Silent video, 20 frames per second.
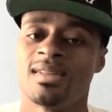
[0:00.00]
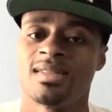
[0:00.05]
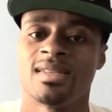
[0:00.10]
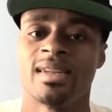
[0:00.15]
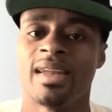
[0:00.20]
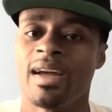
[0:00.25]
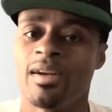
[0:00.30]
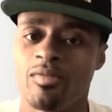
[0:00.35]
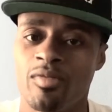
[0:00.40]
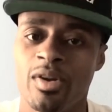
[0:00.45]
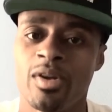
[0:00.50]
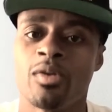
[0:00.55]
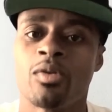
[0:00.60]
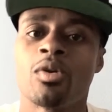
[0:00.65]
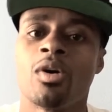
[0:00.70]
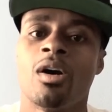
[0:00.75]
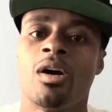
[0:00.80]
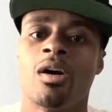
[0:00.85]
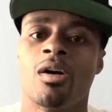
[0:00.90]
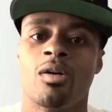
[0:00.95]
to that rental
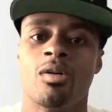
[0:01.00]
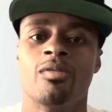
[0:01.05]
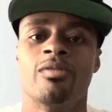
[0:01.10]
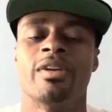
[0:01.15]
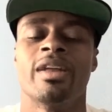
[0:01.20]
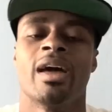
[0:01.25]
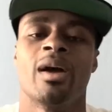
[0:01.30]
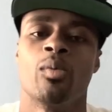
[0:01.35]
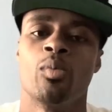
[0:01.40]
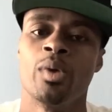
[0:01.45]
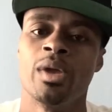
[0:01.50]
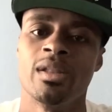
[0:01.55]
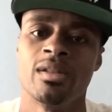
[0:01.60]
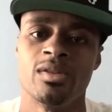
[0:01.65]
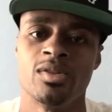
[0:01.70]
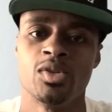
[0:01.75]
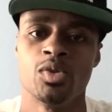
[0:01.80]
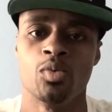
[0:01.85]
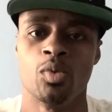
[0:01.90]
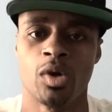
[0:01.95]
car over that week
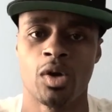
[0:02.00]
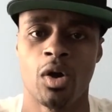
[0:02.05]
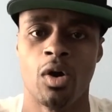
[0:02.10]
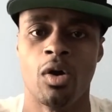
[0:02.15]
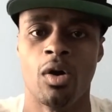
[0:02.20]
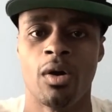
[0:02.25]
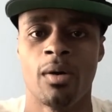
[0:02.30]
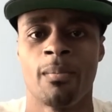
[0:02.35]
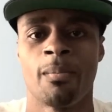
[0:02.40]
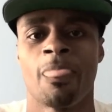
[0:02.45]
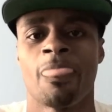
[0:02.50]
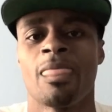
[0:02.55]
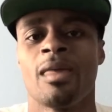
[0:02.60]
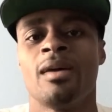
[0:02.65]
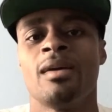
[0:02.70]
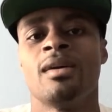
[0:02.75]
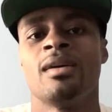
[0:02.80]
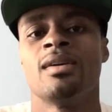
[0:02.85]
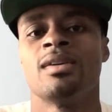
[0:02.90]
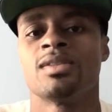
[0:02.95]
that you were gone.
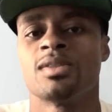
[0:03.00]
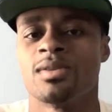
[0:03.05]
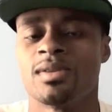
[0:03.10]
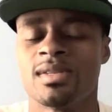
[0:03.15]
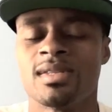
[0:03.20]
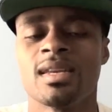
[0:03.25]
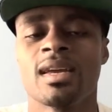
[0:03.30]
So the